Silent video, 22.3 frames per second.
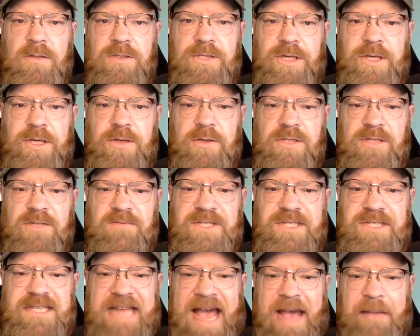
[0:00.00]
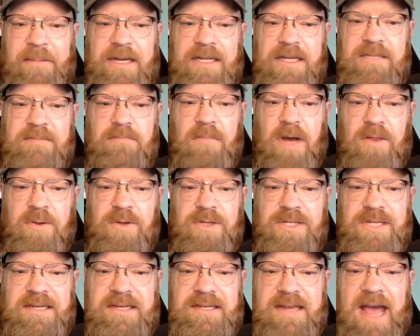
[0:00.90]
is accused of stabbing his
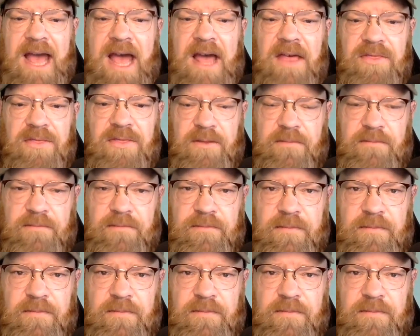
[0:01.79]
mother to death.